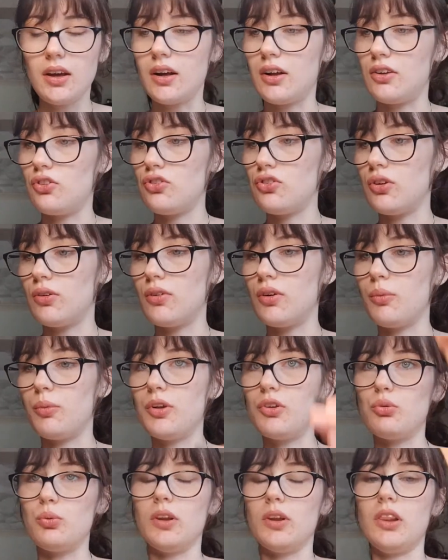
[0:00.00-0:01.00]
I just don't know
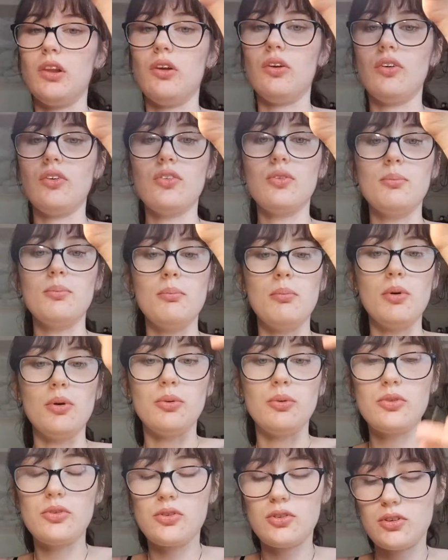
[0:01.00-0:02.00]
which one looks
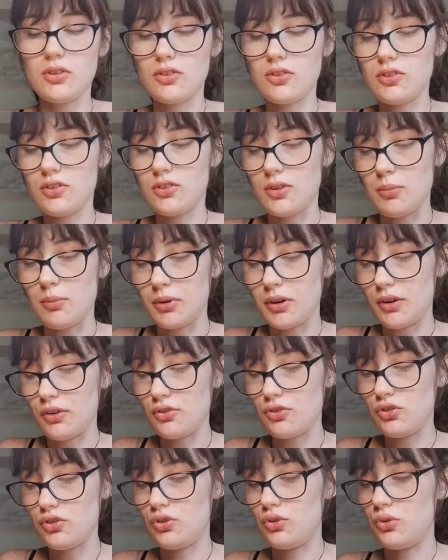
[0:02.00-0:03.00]
most similar
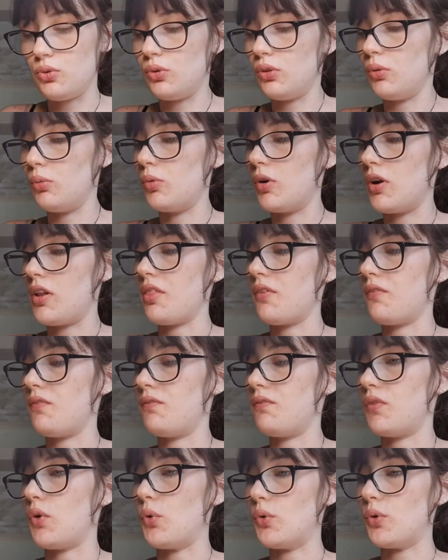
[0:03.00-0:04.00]
to the one in the
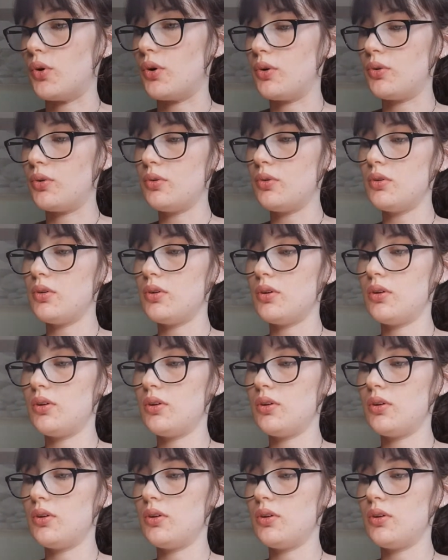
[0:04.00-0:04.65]
photo.